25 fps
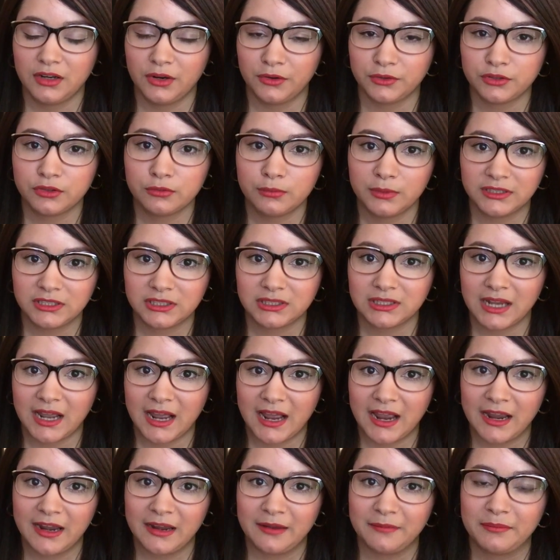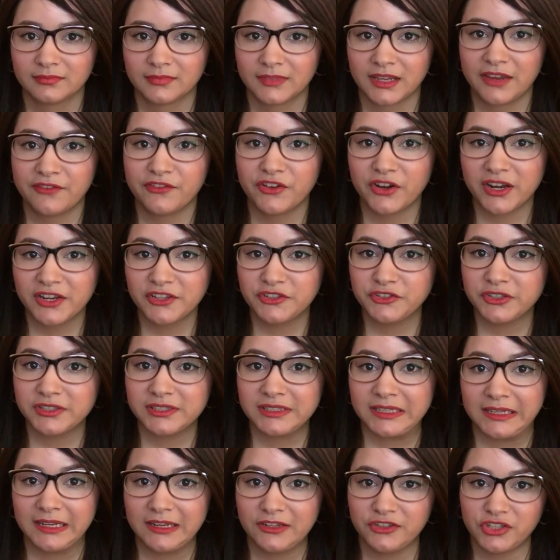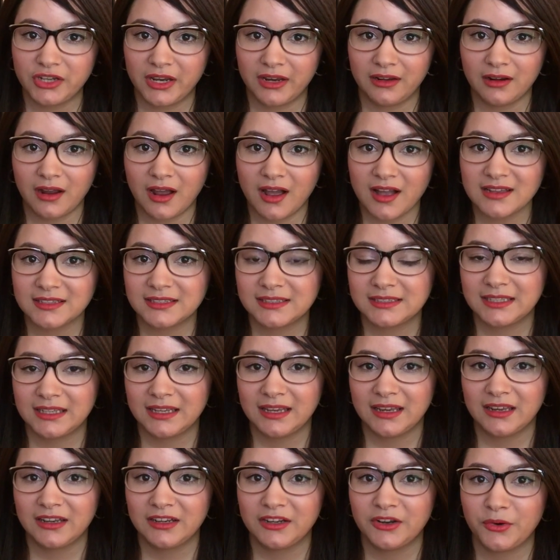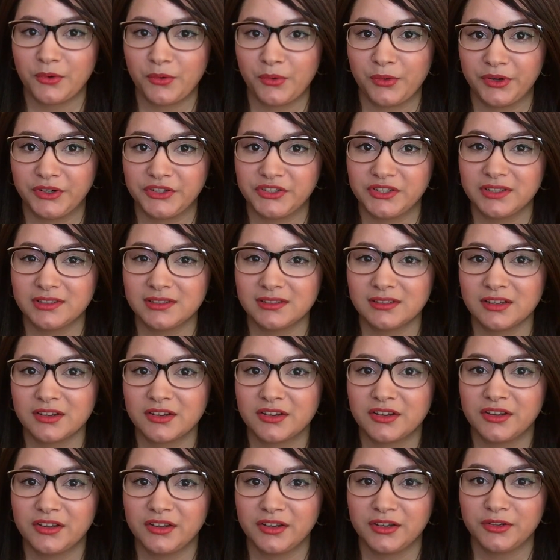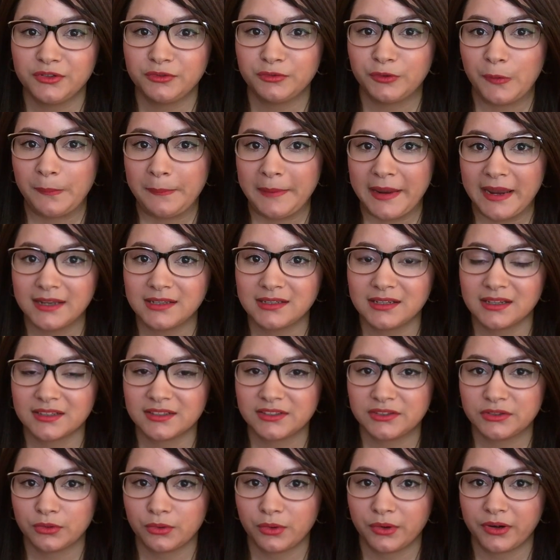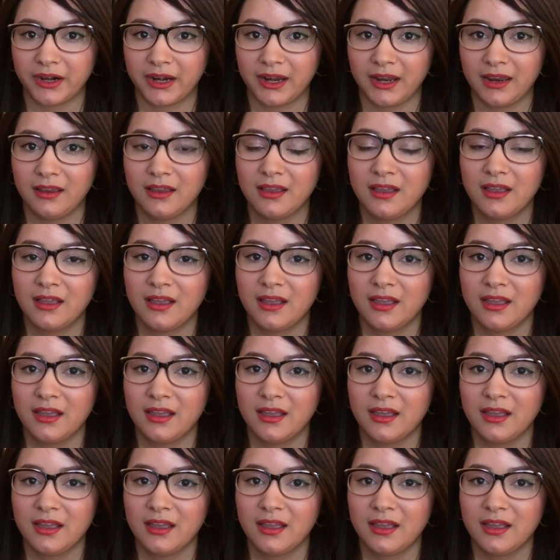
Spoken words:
too much time. If you're interested in Jane Austen or just a good romantic story,